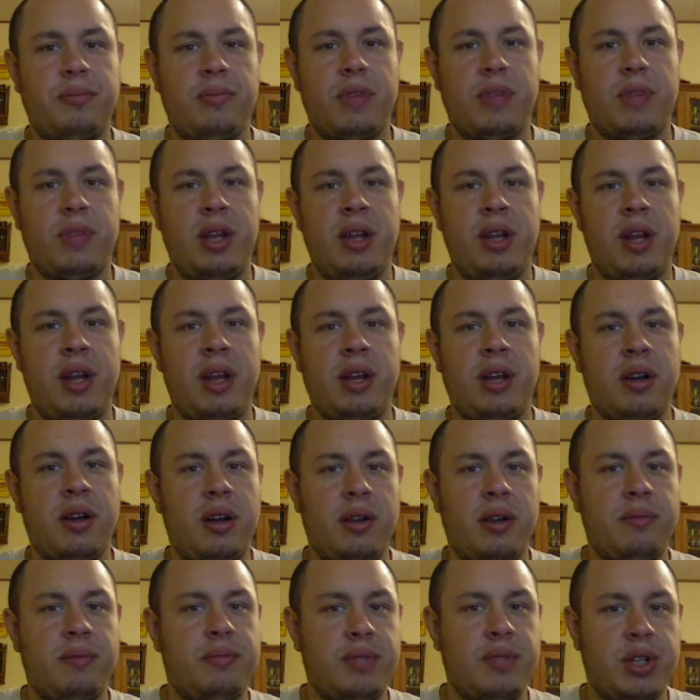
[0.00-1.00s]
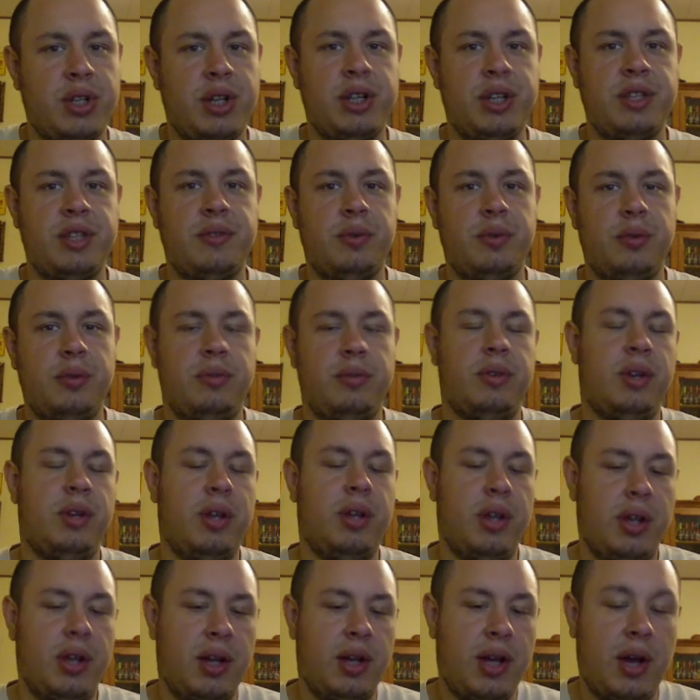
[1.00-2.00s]
in any kind of Chinese food
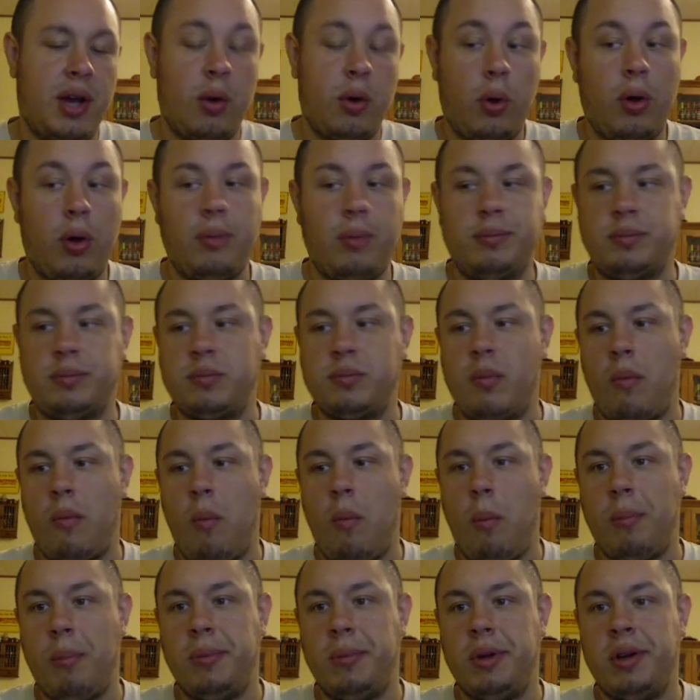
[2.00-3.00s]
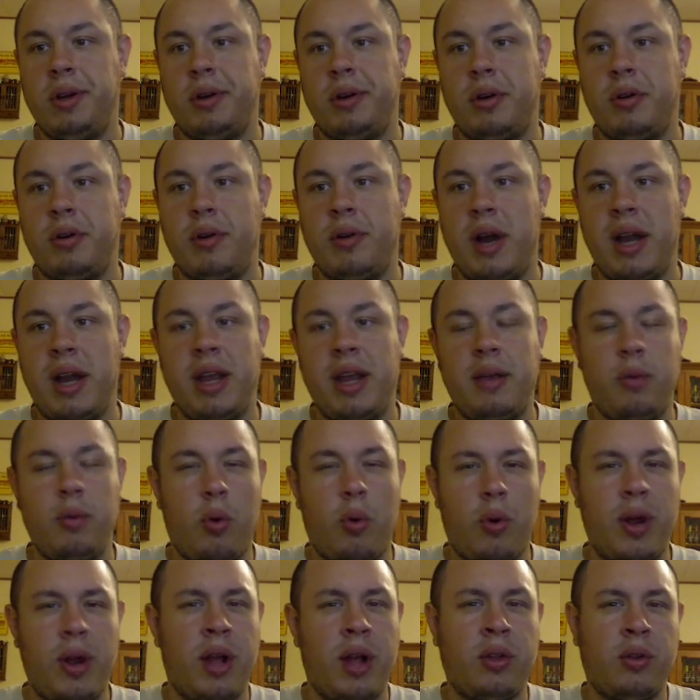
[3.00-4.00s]
at all, or any
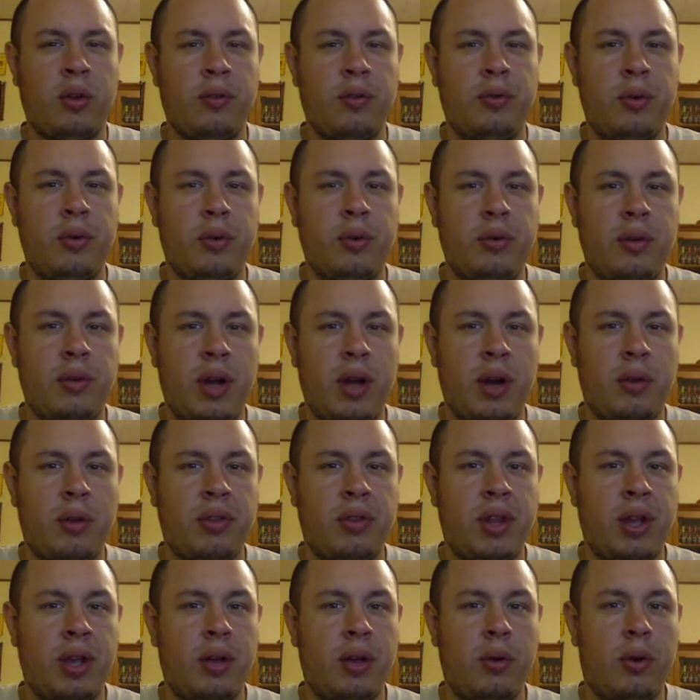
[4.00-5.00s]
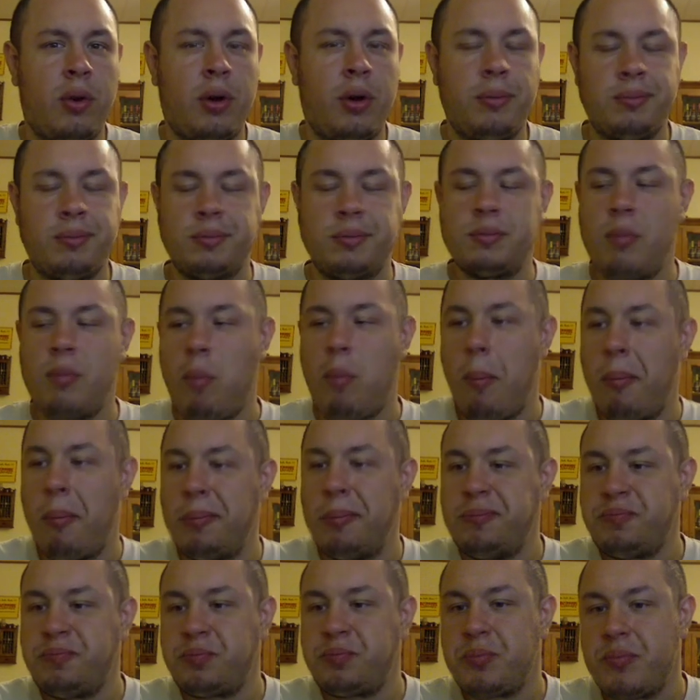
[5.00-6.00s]
Oriental food, I don't think at all.
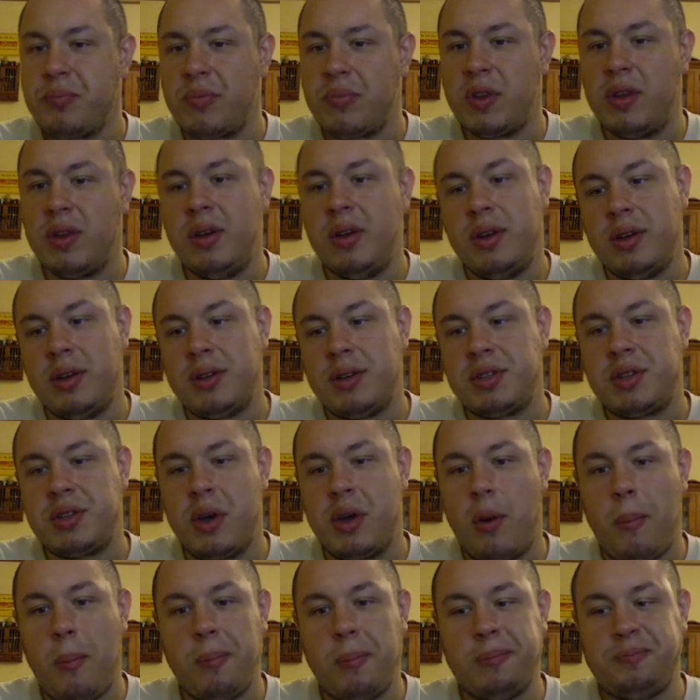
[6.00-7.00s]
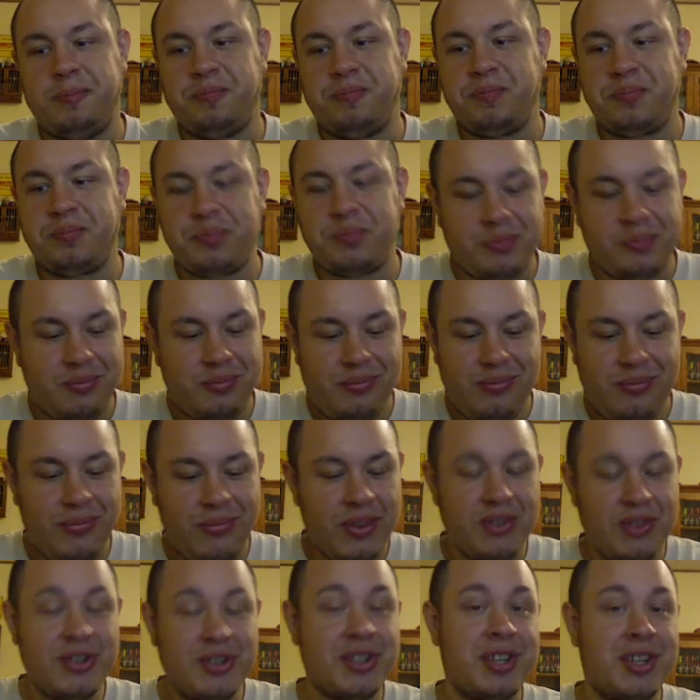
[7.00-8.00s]
So
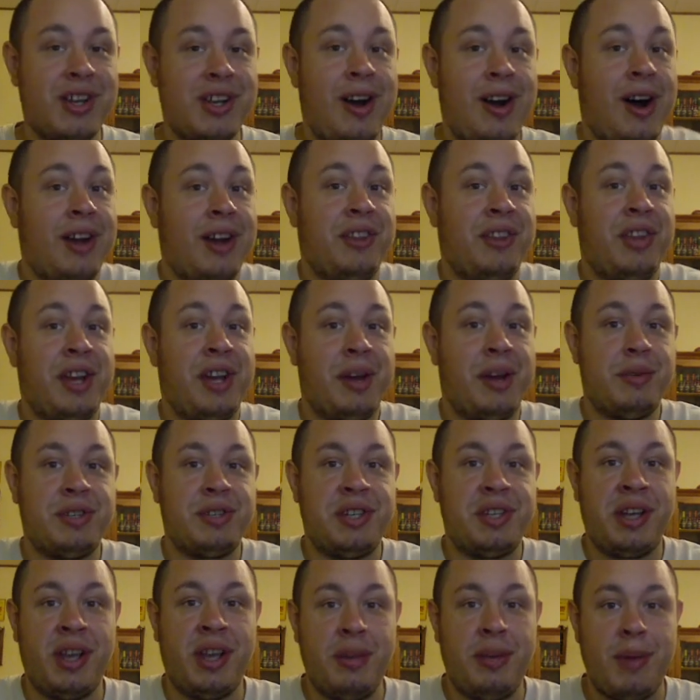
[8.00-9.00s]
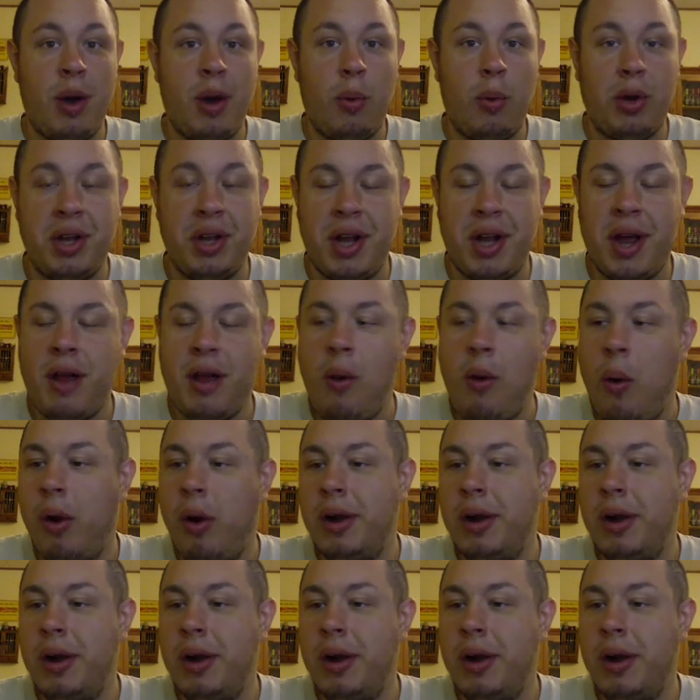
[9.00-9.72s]
just an odd thing I was thinking about one day.